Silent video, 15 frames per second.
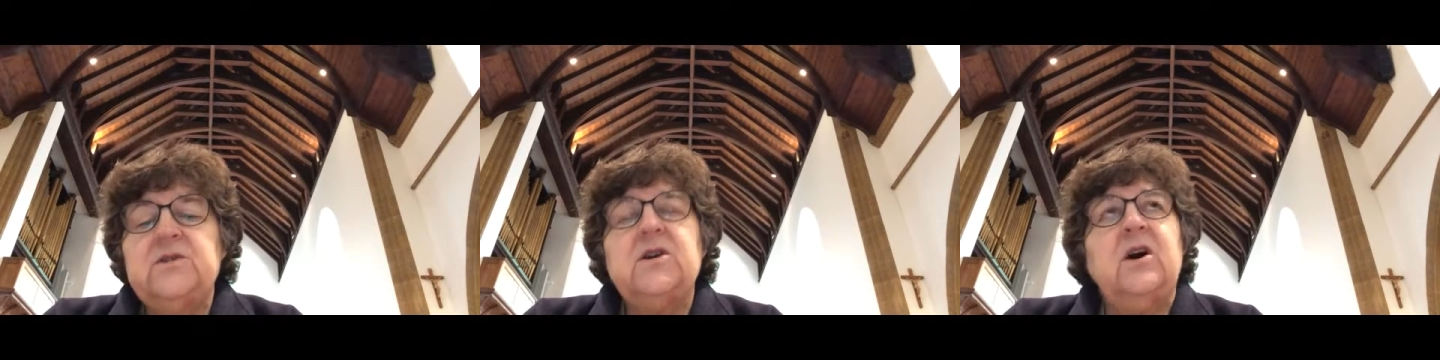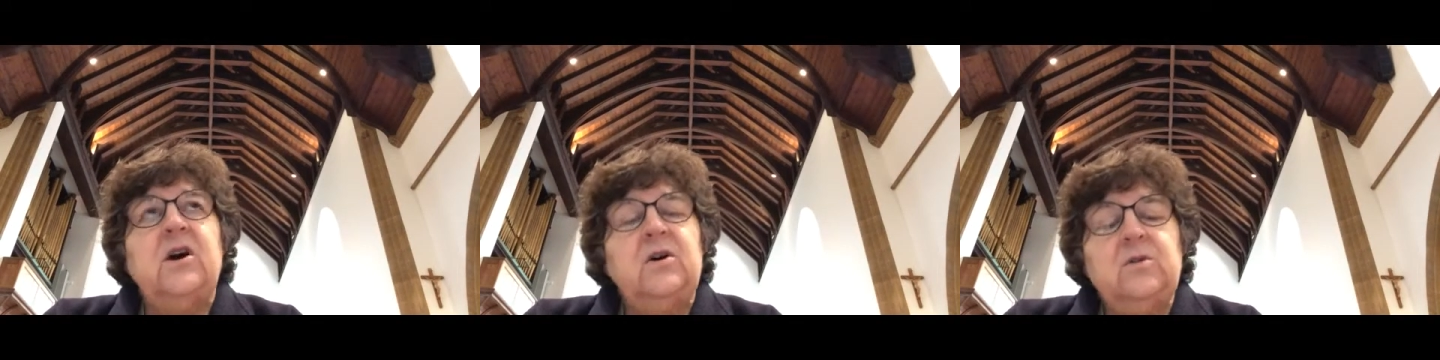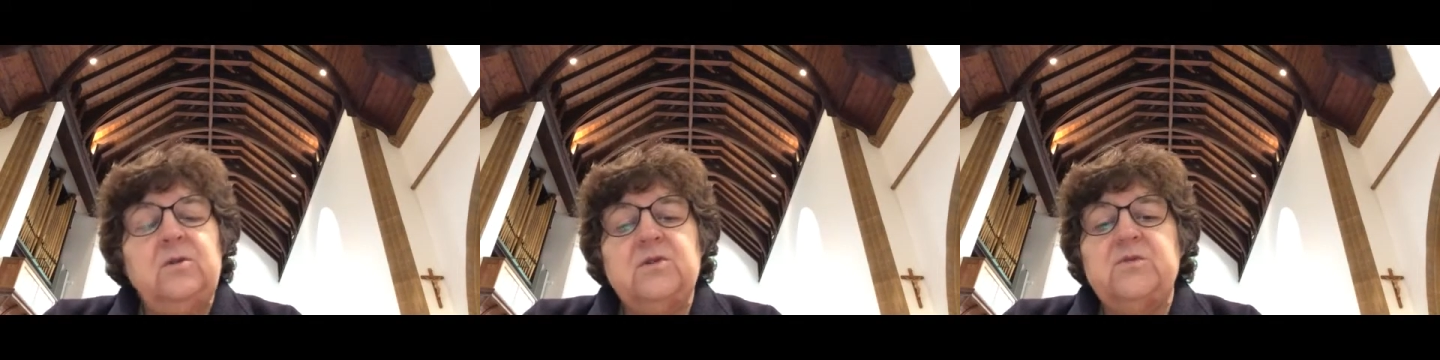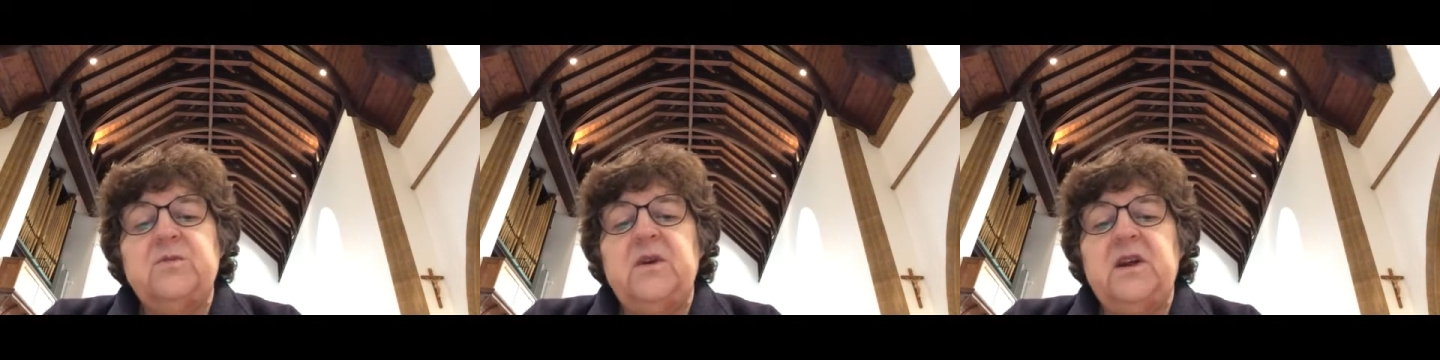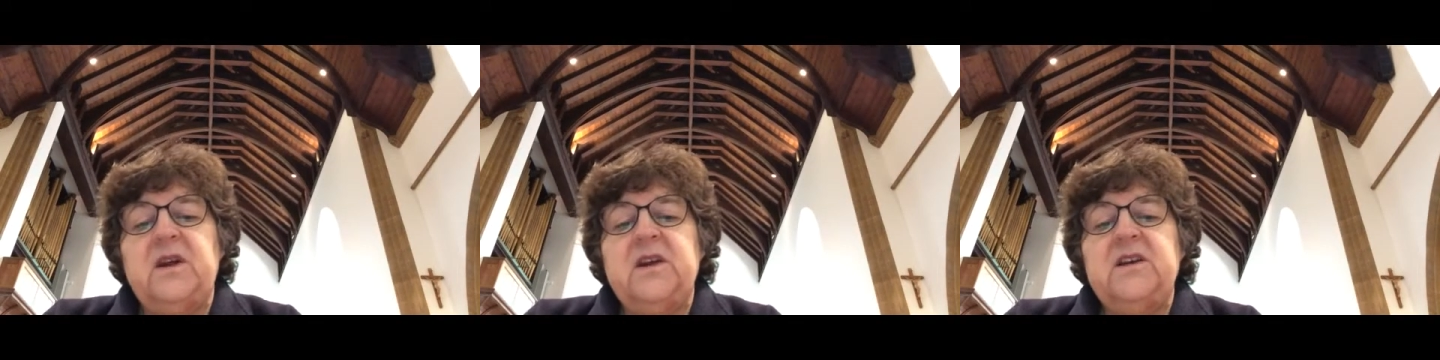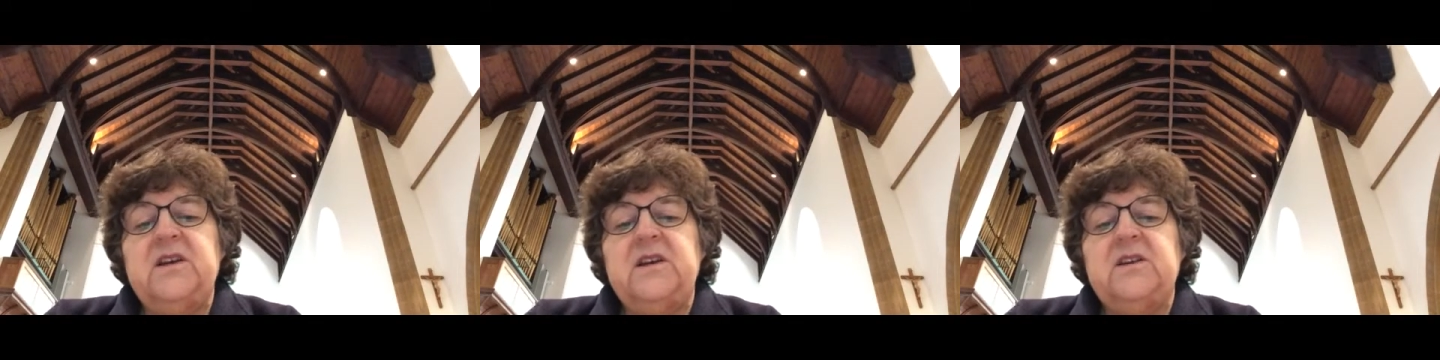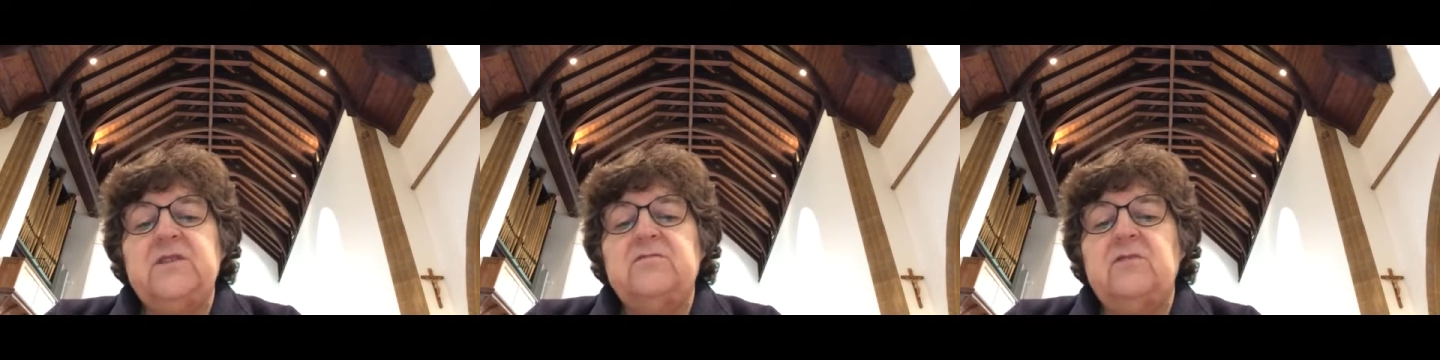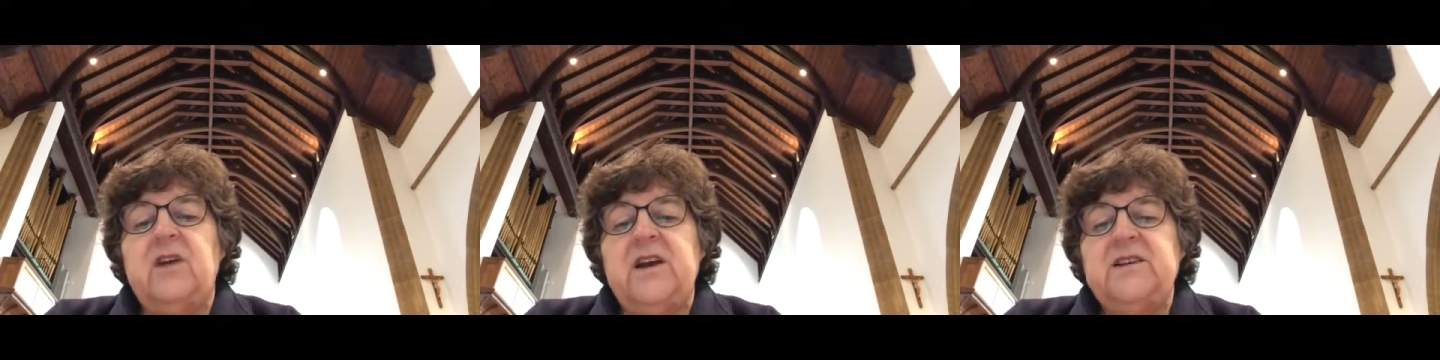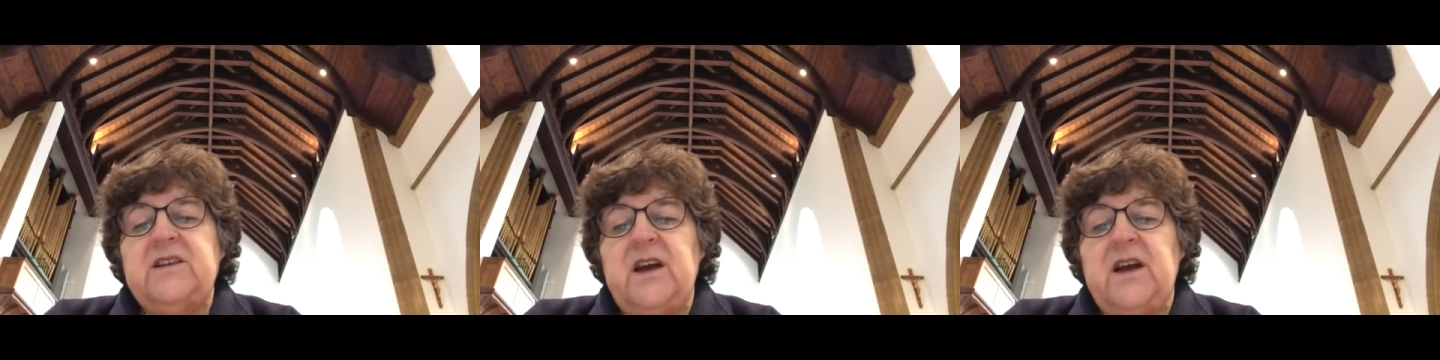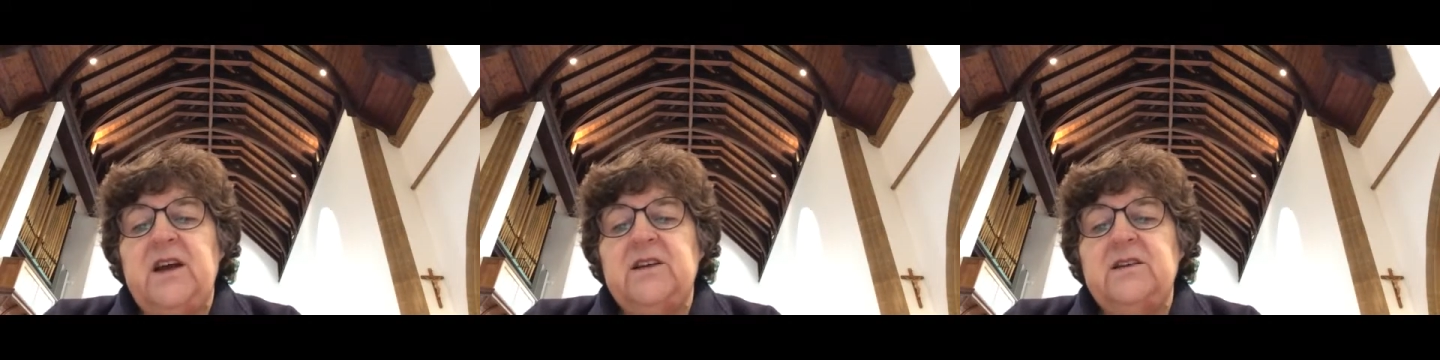to hold me in his right
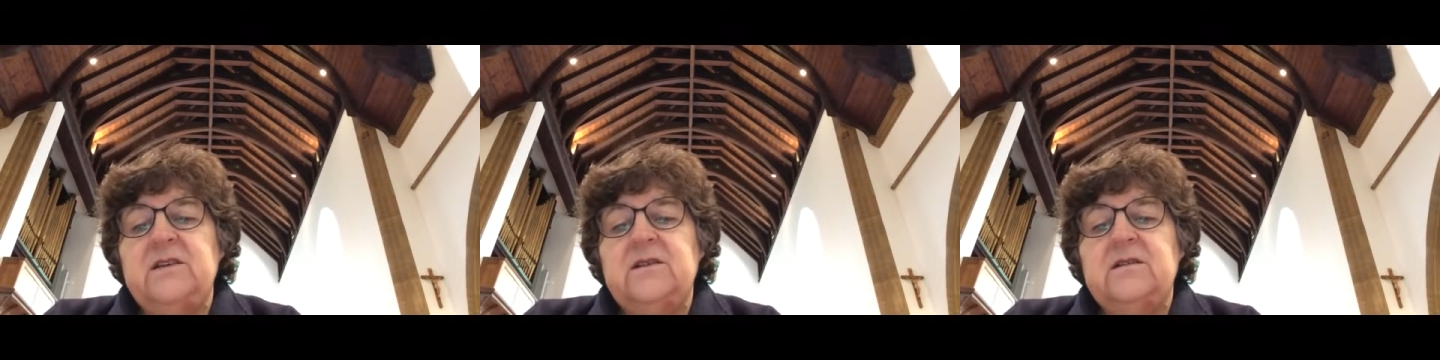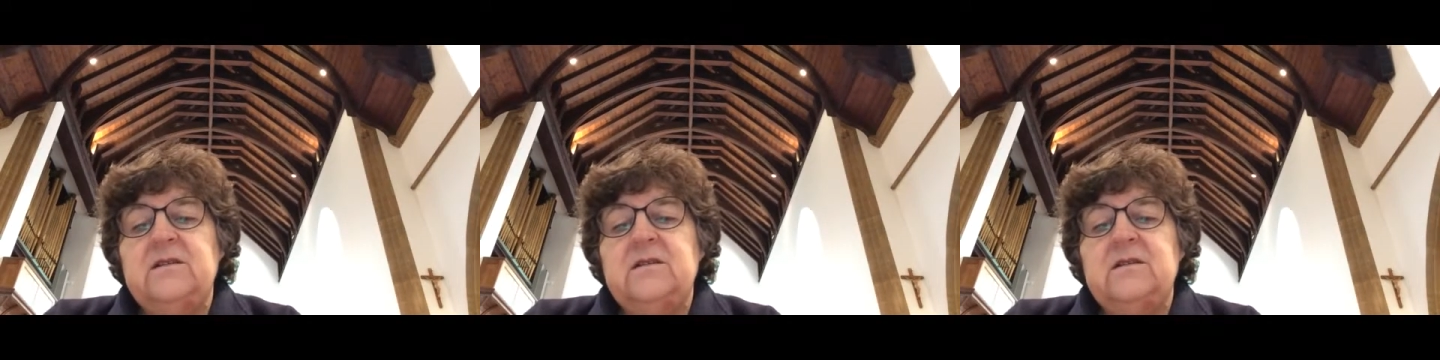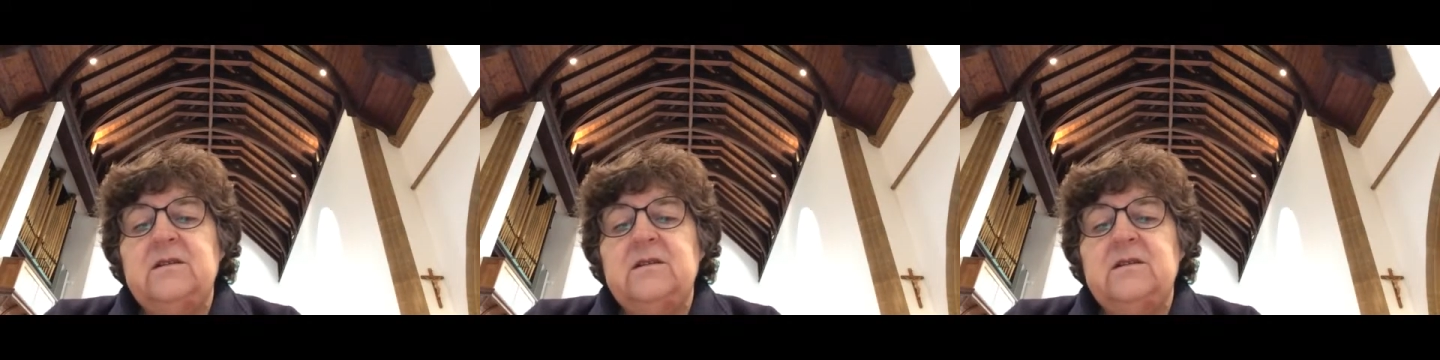hand.